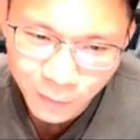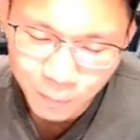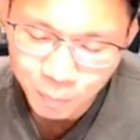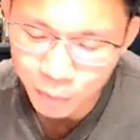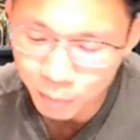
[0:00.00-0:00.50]

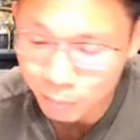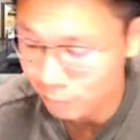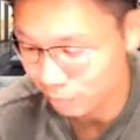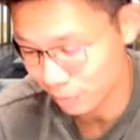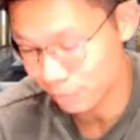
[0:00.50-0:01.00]

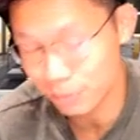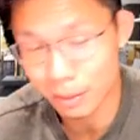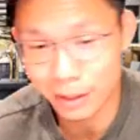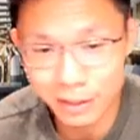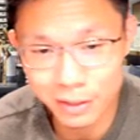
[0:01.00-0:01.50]
Maybe by
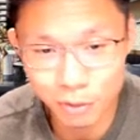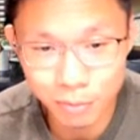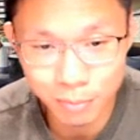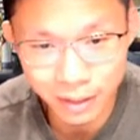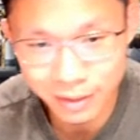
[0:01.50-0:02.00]
then it's a good
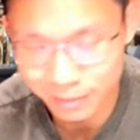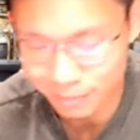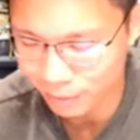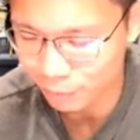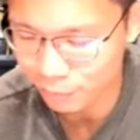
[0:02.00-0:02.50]
buy,
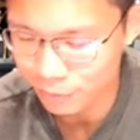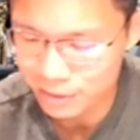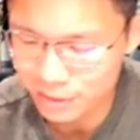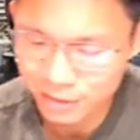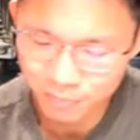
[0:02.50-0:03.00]
but we
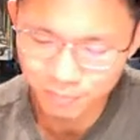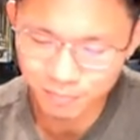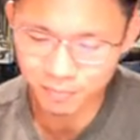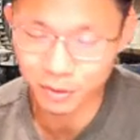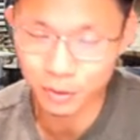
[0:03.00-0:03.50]
see.
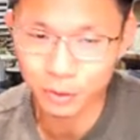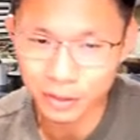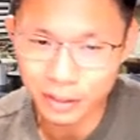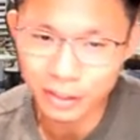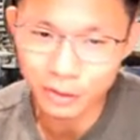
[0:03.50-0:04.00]
Do you think
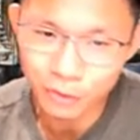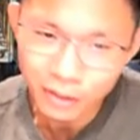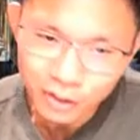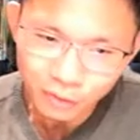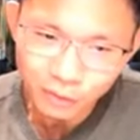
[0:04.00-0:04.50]
it will really
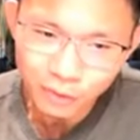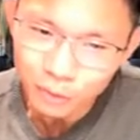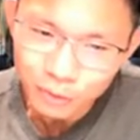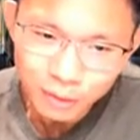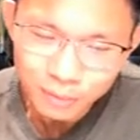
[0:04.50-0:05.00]
drop to
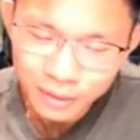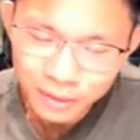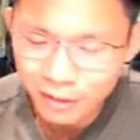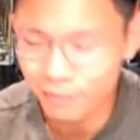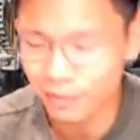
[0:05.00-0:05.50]
2,000 PSF?
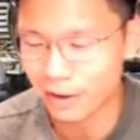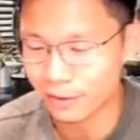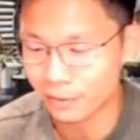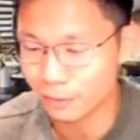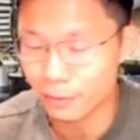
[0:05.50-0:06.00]
I don't
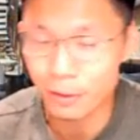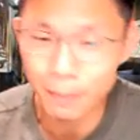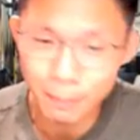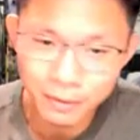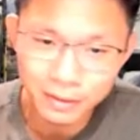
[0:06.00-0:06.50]
know.
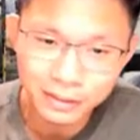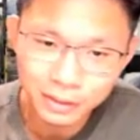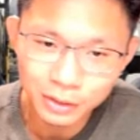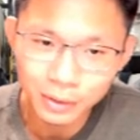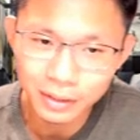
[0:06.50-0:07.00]
Remember, it's still